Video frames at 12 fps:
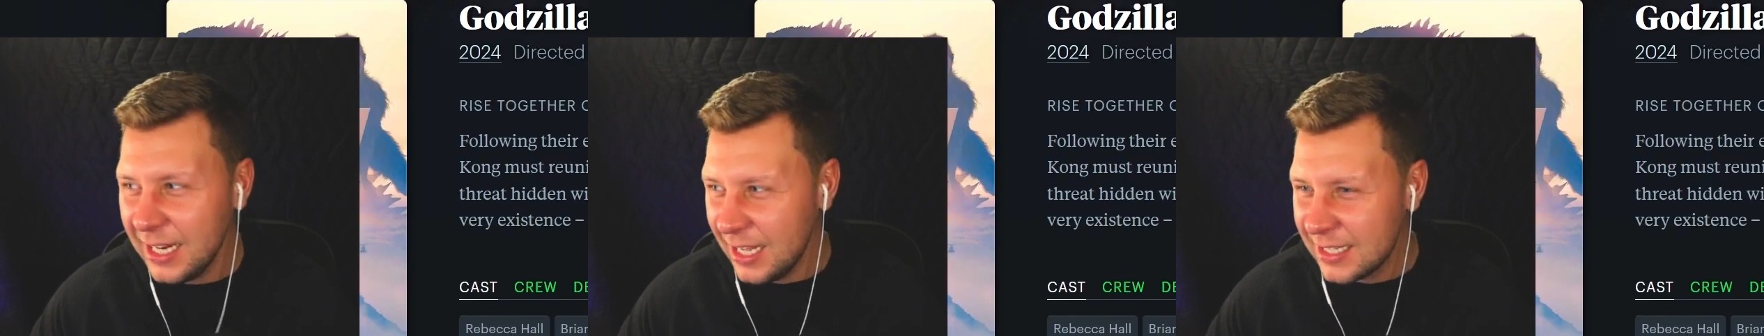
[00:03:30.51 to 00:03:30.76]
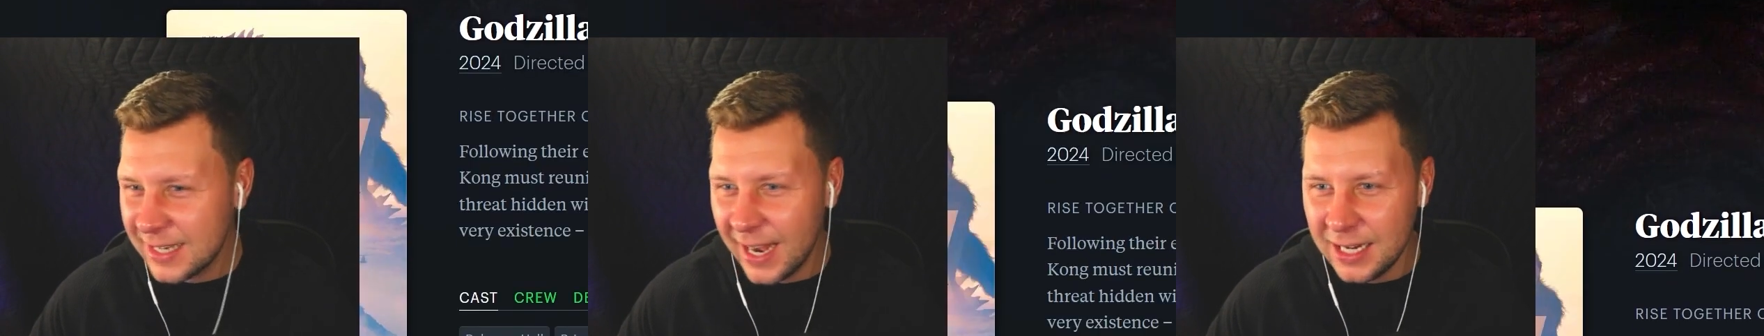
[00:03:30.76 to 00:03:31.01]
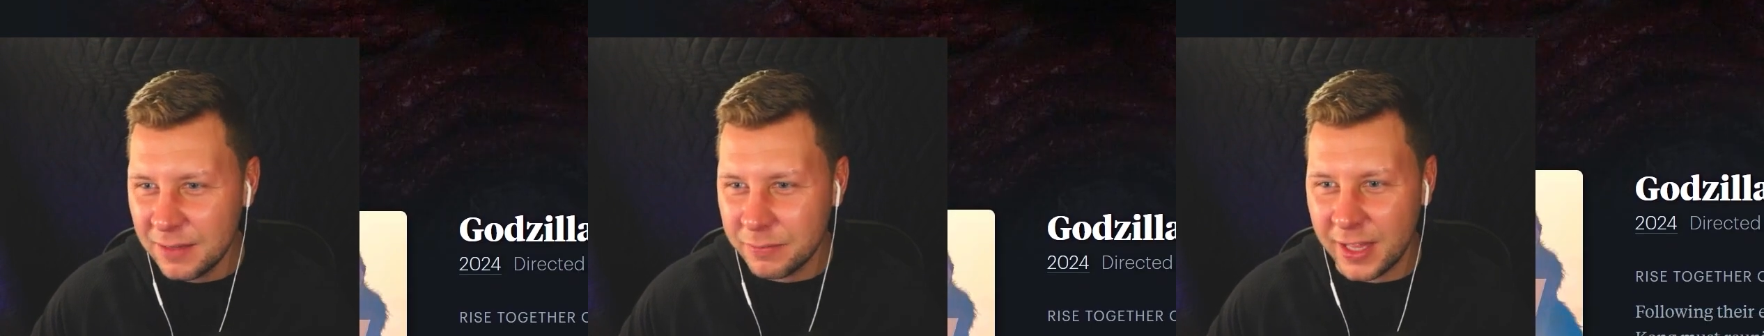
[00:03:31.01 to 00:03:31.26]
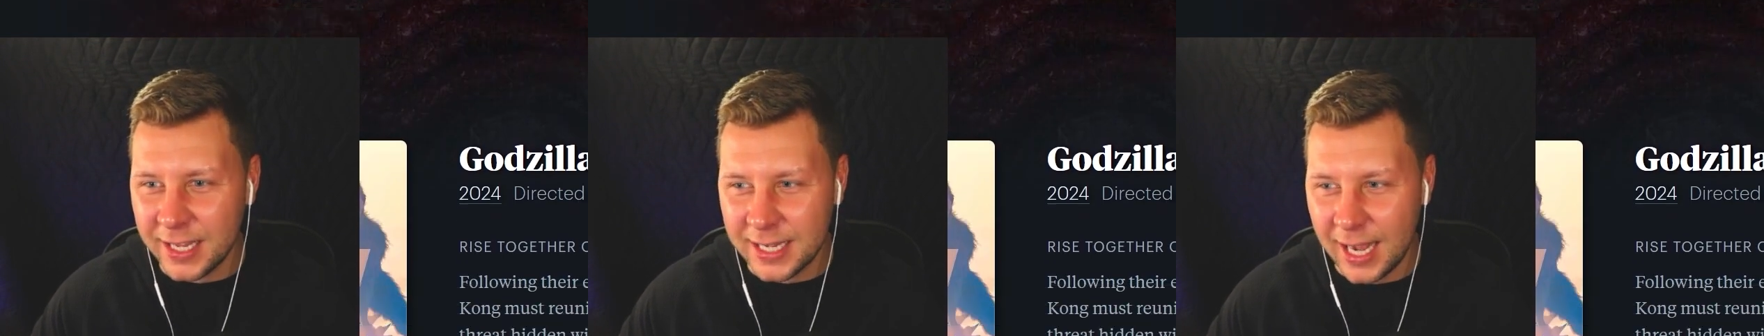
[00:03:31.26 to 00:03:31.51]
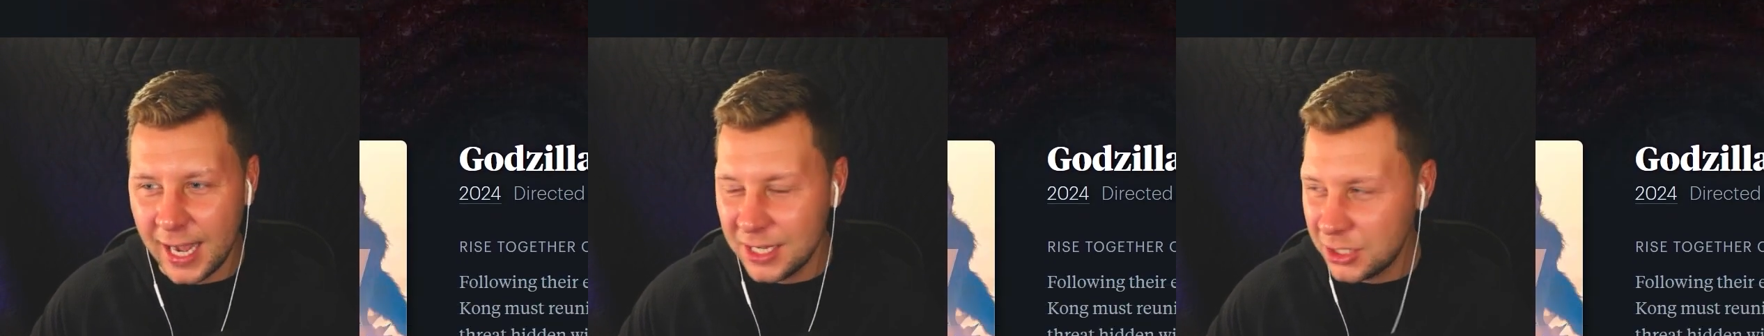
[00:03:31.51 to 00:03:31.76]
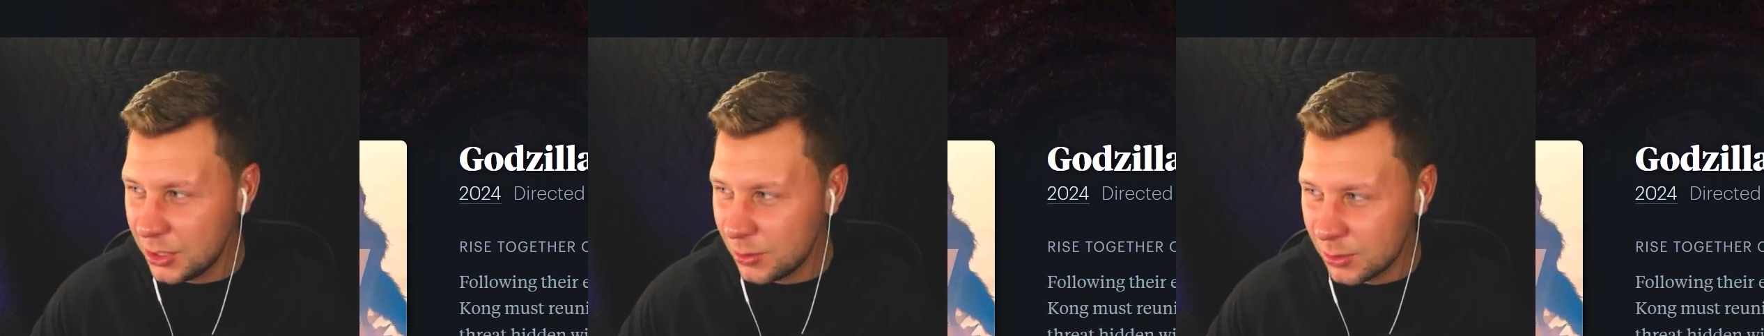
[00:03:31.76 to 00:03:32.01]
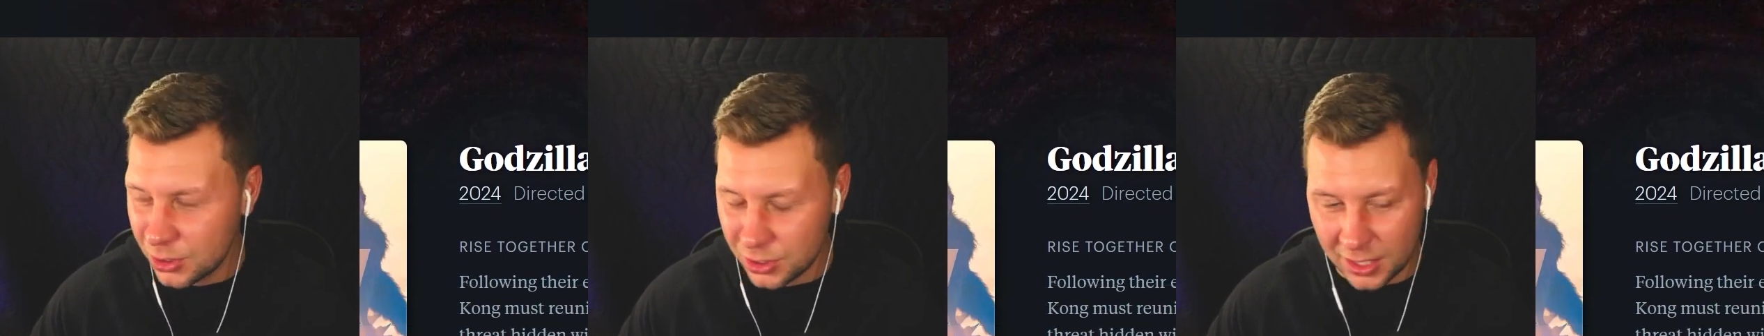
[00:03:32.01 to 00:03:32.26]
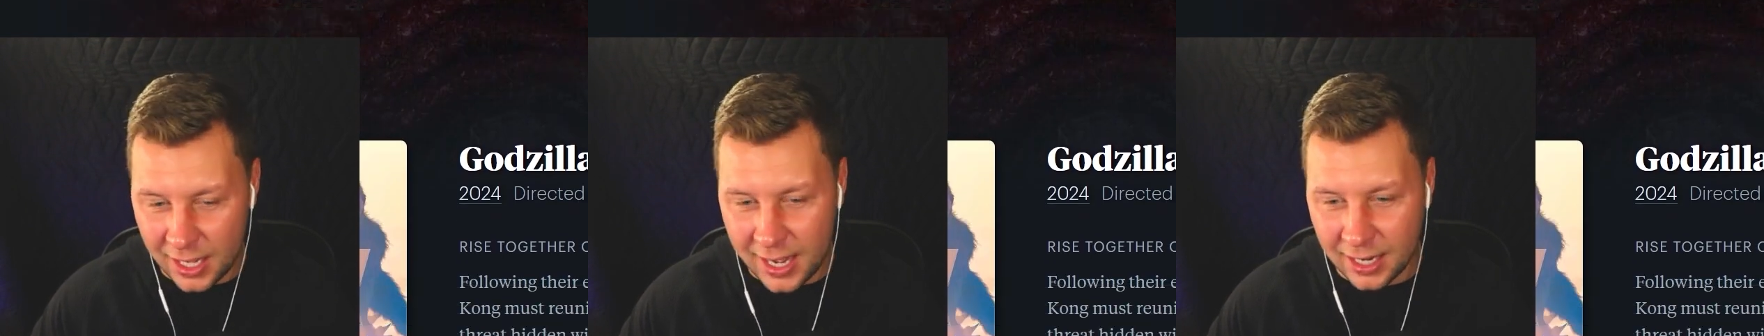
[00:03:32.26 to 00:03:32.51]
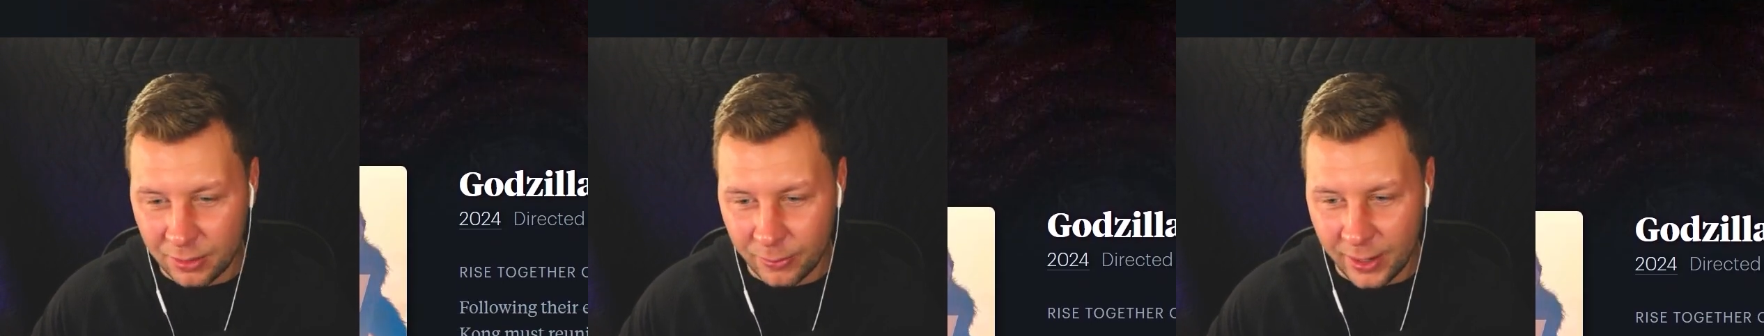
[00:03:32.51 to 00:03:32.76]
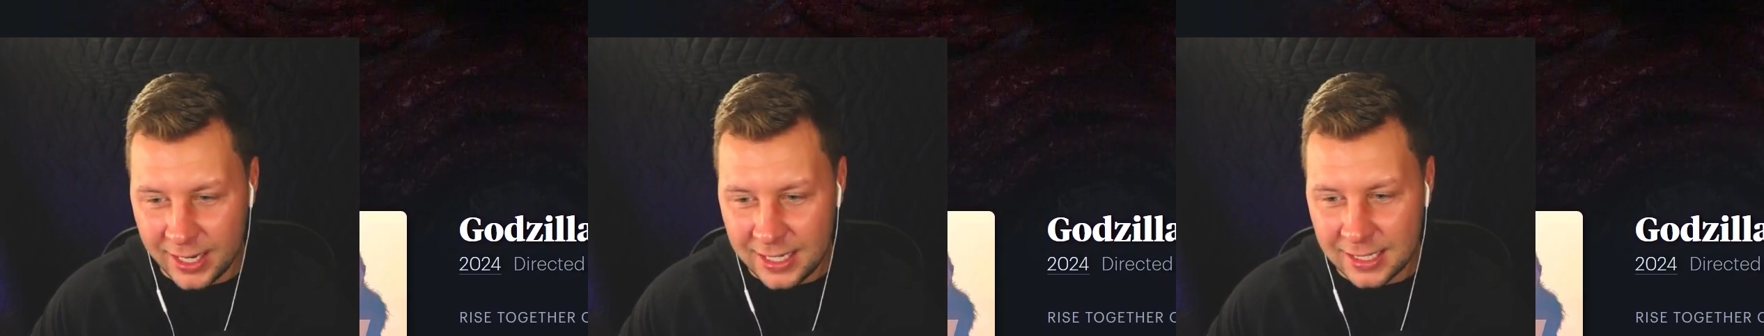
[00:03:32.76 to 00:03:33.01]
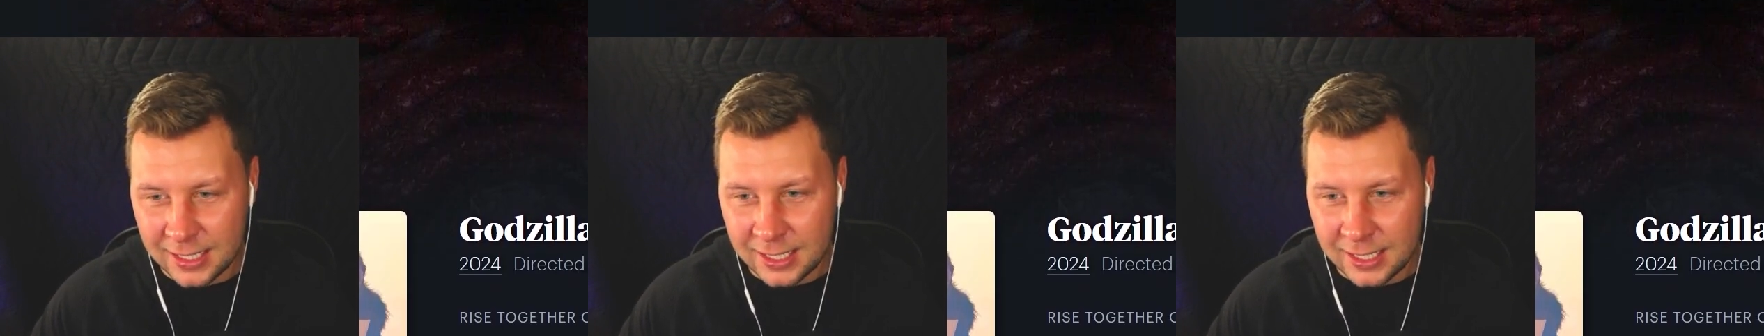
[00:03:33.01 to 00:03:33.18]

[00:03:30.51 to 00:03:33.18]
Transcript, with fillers: it's kind of like kaiju schlock, right?